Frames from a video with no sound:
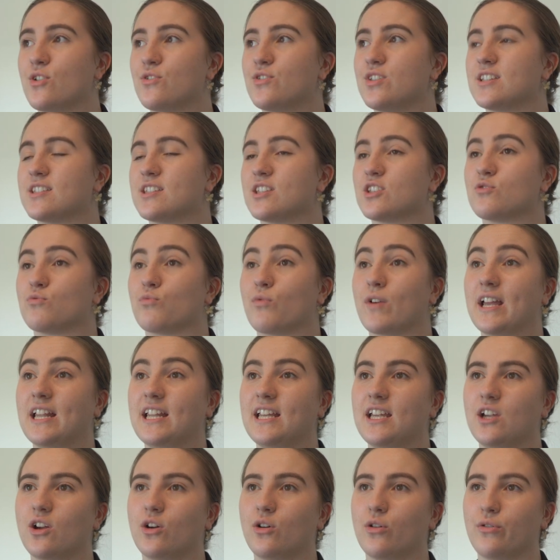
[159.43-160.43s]
So there's this
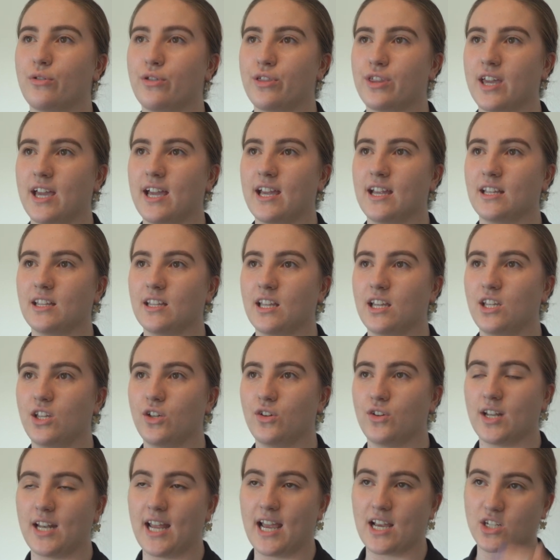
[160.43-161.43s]
really cool thing
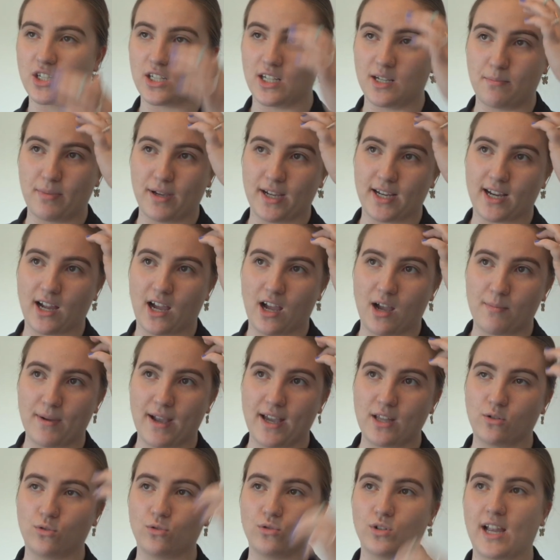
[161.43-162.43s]
that you can actually pick
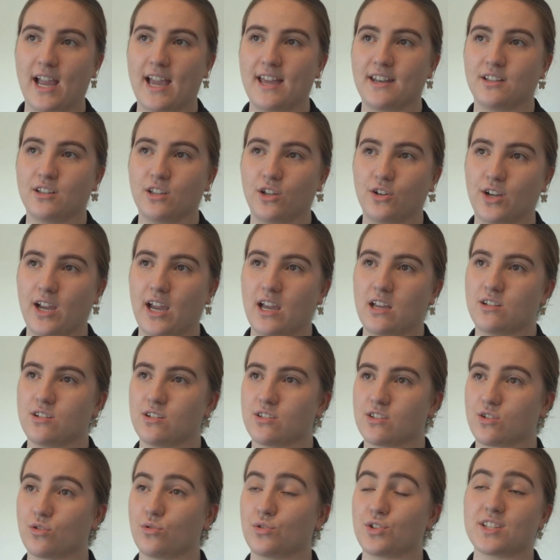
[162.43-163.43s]
up at all Canon
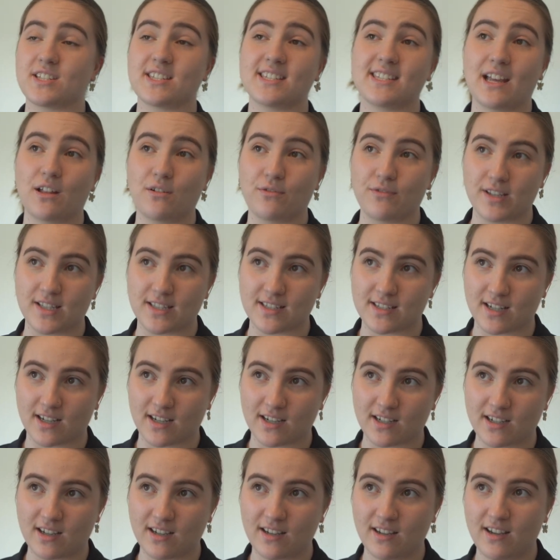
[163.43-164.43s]
locations called a selfie
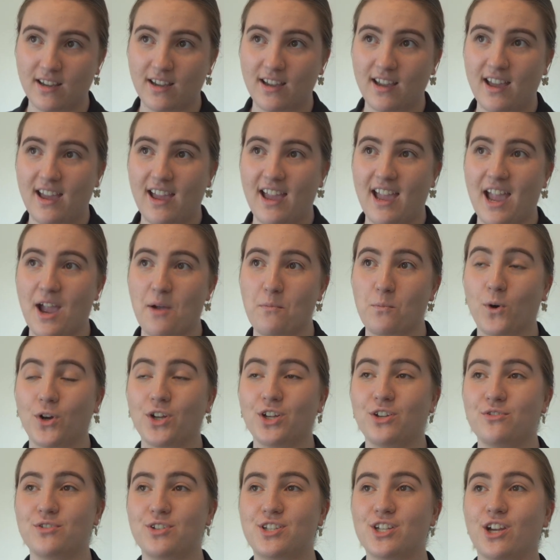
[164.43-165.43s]
stick.
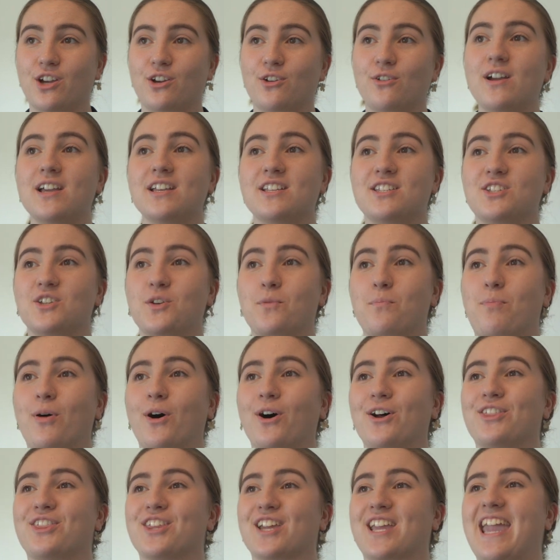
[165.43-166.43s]
And what you do is
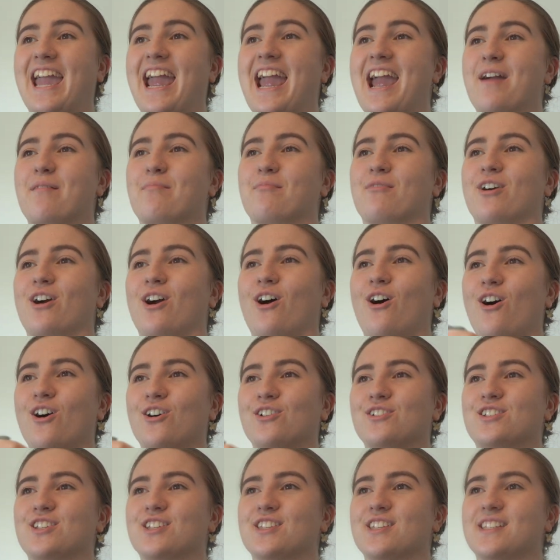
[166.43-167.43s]
you put the
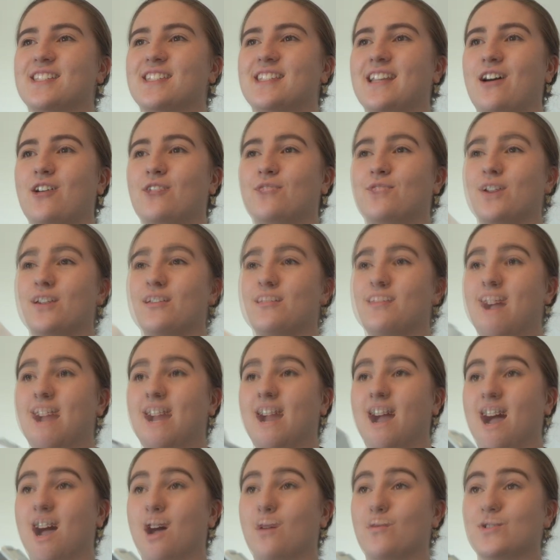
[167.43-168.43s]
camera onto the selfie. So
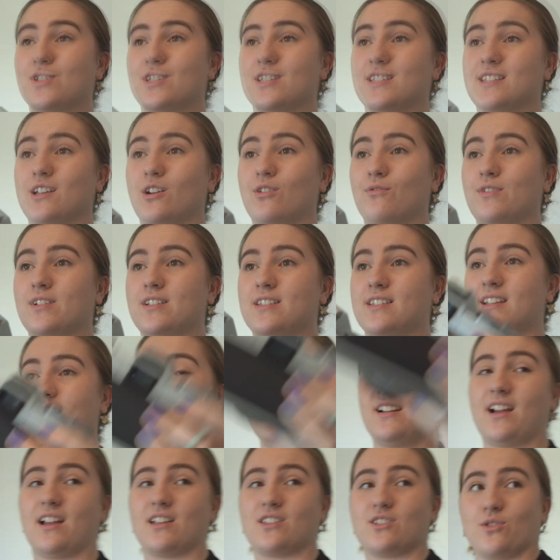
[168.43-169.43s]
if my arm was a
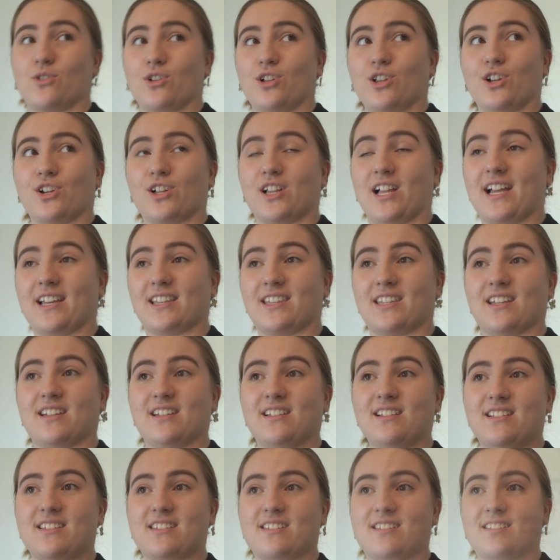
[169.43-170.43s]
selfie stick, it'd sort of look
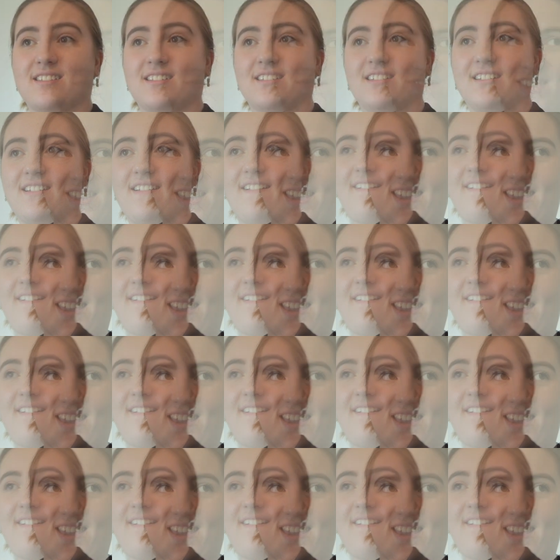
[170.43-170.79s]
like this.